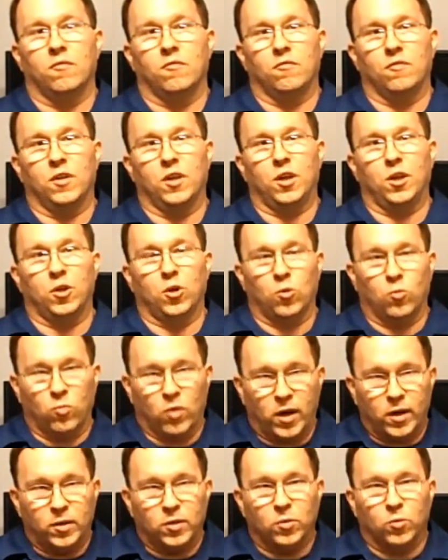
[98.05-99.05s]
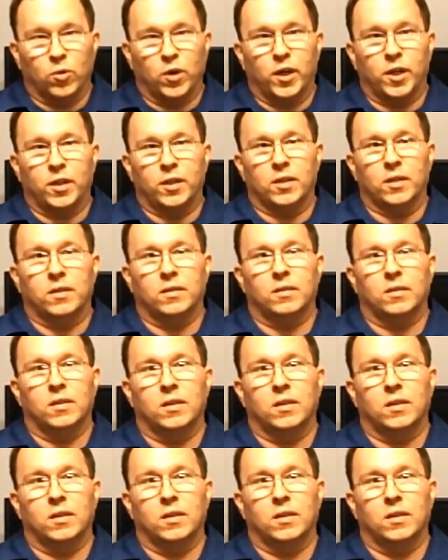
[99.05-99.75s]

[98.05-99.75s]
video rendering,